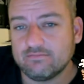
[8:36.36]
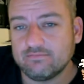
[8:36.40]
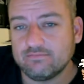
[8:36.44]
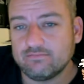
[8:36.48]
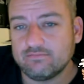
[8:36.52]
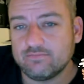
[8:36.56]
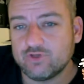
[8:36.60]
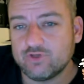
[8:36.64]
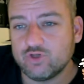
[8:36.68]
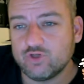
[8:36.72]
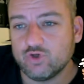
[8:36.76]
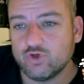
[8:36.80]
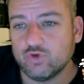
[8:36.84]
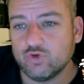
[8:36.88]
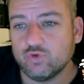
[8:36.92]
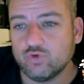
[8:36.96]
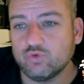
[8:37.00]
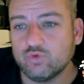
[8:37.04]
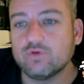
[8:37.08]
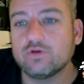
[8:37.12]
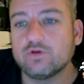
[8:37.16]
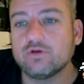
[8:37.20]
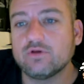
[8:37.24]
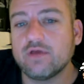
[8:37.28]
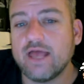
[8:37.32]
to
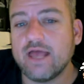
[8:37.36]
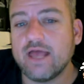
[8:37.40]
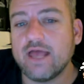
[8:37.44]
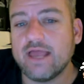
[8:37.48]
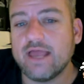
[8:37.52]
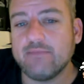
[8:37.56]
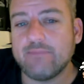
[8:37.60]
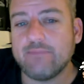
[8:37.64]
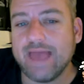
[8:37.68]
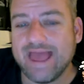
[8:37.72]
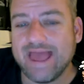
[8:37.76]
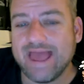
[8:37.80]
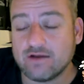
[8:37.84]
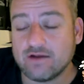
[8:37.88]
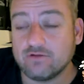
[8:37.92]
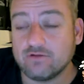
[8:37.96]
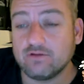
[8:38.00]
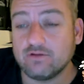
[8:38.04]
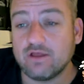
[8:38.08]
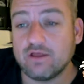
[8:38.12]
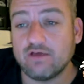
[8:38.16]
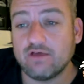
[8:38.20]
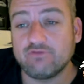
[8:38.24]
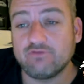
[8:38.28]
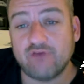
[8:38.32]
a panel
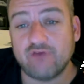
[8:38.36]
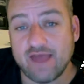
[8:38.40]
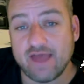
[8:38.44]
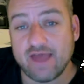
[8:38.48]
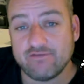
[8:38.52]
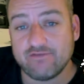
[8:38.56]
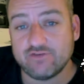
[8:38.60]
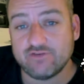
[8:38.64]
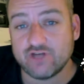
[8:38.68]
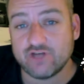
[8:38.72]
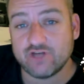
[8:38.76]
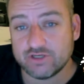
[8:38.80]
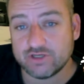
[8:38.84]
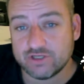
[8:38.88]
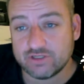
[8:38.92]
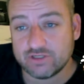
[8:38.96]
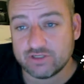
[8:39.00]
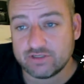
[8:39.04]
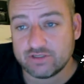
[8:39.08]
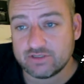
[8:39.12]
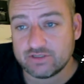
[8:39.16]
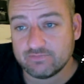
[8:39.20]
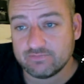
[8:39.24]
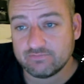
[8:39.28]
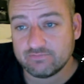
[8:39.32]
of five
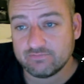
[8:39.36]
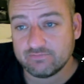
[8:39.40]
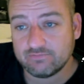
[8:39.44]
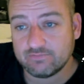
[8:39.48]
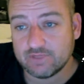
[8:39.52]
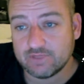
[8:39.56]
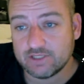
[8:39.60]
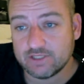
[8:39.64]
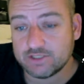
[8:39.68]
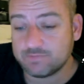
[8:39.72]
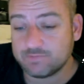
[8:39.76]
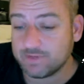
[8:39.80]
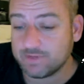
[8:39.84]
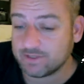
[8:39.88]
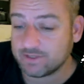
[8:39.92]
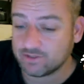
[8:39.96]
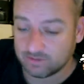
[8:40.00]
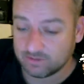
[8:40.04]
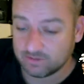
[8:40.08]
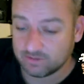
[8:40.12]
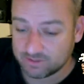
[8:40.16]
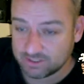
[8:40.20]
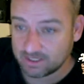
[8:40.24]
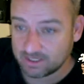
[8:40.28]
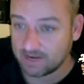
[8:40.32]
judges. Special
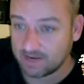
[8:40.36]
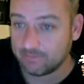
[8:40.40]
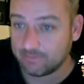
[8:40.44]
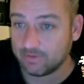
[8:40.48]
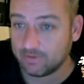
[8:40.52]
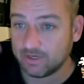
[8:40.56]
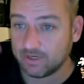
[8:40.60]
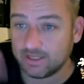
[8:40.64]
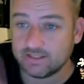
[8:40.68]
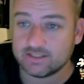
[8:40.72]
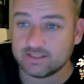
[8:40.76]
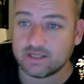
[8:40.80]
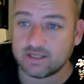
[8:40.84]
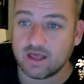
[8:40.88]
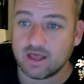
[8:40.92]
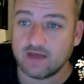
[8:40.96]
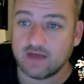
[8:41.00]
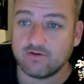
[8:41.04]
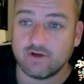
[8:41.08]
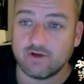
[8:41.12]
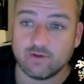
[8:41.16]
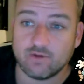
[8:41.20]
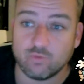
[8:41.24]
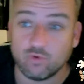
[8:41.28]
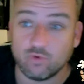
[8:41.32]
celebrities,
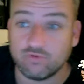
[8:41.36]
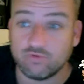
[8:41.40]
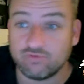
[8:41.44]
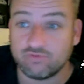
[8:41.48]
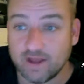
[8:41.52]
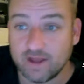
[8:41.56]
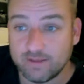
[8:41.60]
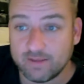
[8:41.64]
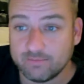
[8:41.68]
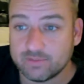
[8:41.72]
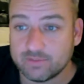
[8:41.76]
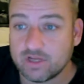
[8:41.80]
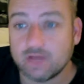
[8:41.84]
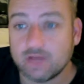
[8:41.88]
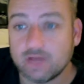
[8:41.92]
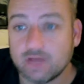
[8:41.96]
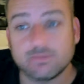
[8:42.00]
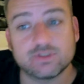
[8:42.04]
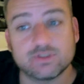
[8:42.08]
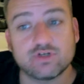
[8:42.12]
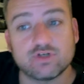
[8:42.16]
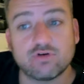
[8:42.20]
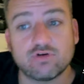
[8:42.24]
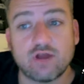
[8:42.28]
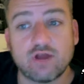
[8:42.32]
Conrad Wolfram, Thomas
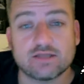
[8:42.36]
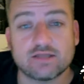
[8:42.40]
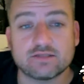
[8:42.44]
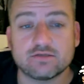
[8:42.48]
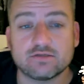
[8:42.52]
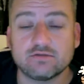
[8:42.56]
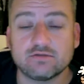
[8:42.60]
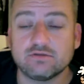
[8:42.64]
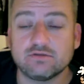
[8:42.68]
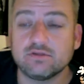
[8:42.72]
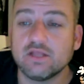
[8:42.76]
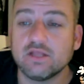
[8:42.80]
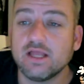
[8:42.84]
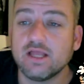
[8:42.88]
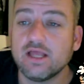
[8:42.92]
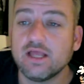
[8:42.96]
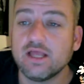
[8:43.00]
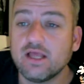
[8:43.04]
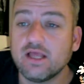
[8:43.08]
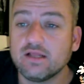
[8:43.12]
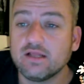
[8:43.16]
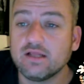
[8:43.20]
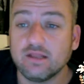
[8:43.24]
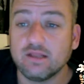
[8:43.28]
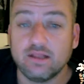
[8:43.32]
Grossel,
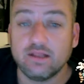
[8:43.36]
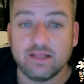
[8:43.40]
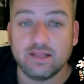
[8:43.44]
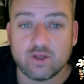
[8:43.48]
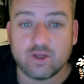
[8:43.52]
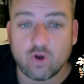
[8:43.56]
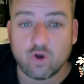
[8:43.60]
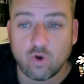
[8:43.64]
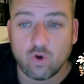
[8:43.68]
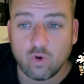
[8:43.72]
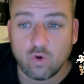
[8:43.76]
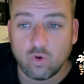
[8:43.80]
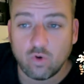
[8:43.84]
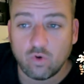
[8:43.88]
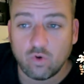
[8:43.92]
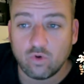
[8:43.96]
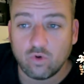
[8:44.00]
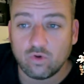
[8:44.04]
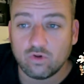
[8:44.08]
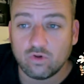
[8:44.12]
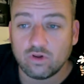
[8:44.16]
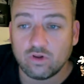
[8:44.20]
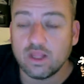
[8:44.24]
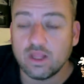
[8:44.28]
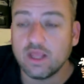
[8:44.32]
Lily
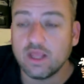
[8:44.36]
Cole.